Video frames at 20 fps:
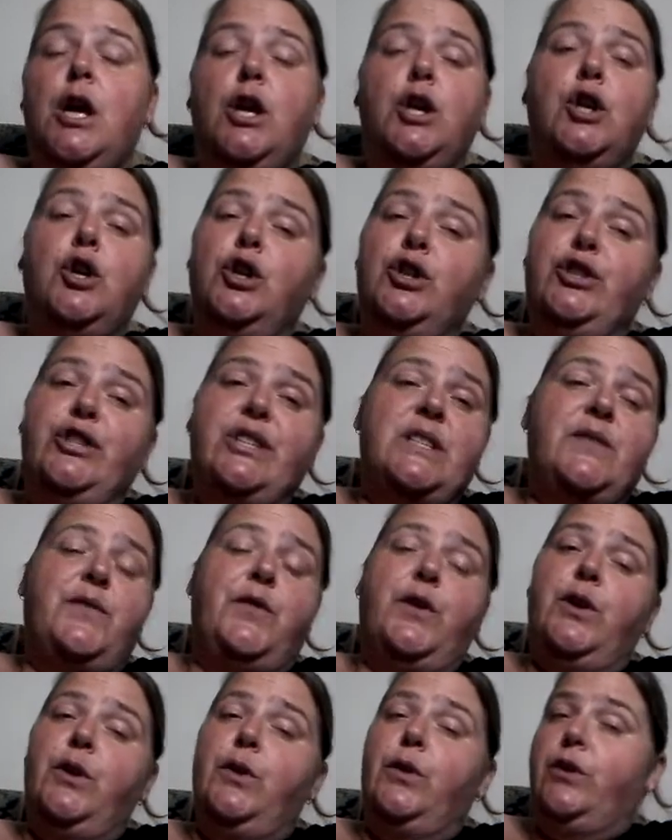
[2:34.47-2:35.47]
not just
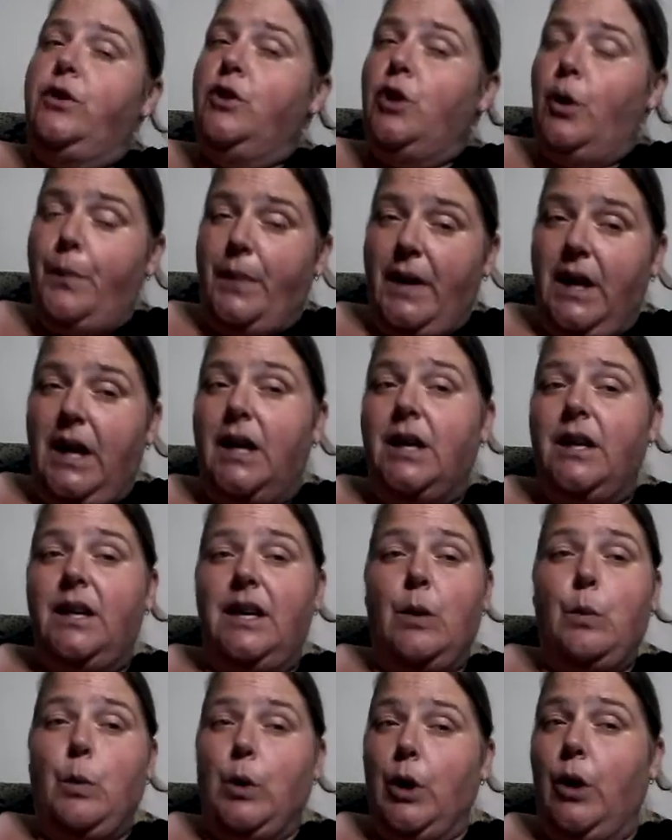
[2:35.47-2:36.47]
for not being able to
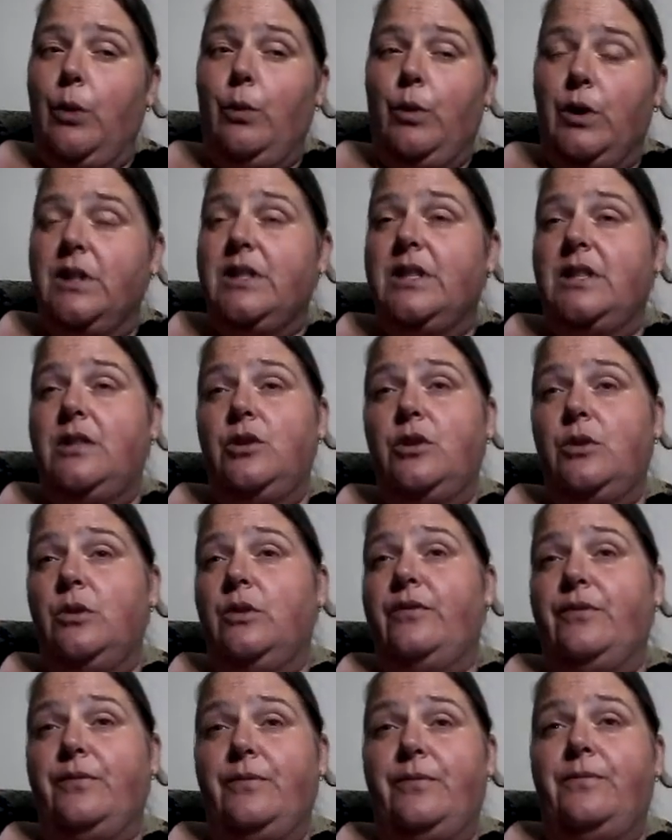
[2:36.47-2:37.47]
get what I wanted to do
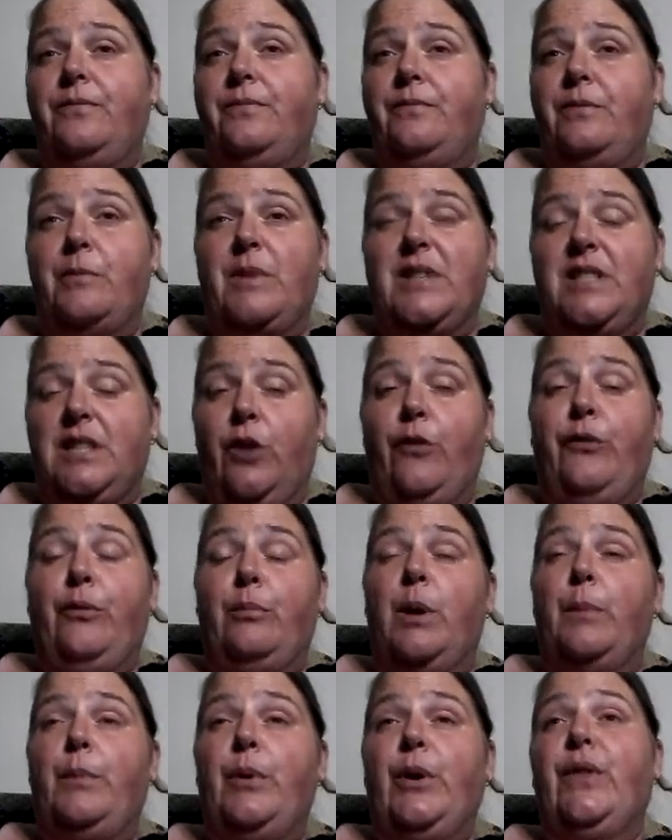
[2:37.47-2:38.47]
for myself for
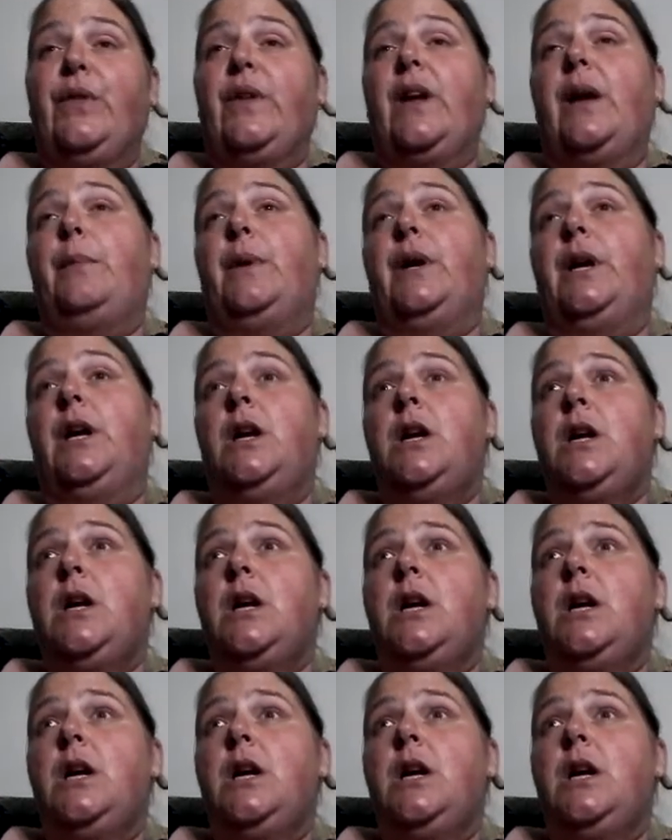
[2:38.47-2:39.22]
my birthday, but